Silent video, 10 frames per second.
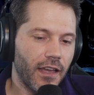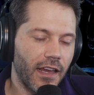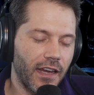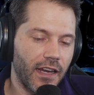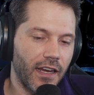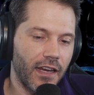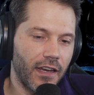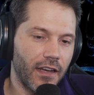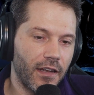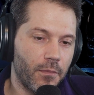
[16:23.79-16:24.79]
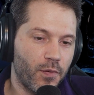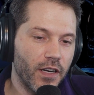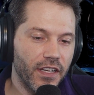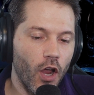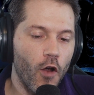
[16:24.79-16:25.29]
And
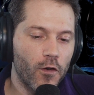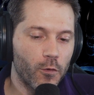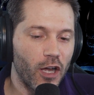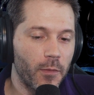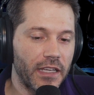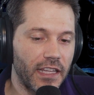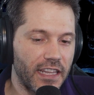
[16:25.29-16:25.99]
pretty overwhelmingly,